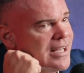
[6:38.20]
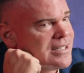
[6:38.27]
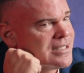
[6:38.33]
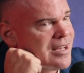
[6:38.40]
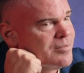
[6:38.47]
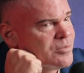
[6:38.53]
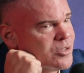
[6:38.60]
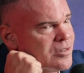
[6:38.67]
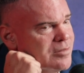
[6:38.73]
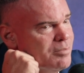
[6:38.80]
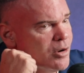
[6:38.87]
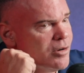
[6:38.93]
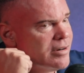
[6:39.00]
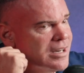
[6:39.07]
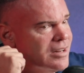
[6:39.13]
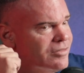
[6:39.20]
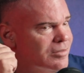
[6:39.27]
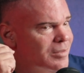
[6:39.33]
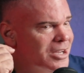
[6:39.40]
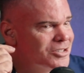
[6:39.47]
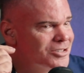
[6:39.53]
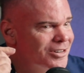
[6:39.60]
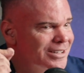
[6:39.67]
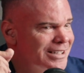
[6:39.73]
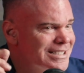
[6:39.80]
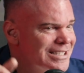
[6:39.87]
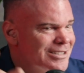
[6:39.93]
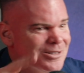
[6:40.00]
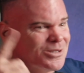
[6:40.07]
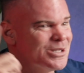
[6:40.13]
out some sort of boring information on
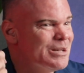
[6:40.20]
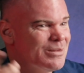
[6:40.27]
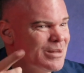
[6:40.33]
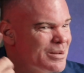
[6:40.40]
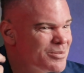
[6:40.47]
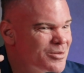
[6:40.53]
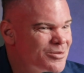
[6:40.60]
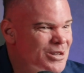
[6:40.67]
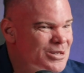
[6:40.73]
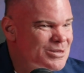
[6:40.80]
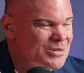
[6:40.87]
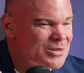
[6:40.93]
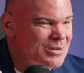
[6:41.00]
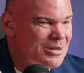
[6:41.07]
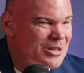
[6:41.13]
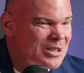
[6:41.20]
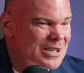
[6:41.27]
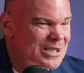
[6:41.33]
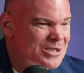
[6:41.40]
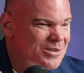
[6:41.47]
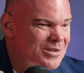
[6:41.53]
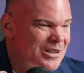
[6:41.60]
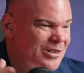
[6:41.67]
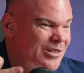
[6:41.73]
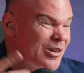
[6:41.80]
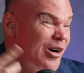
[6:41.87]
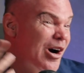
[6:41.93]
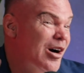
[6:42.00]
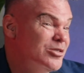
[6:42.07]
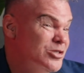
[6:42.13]
LinkedIn, or see what their professional community is doing,
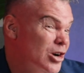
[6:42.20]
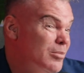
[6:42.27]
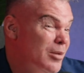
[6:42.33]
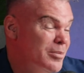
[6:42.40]
or job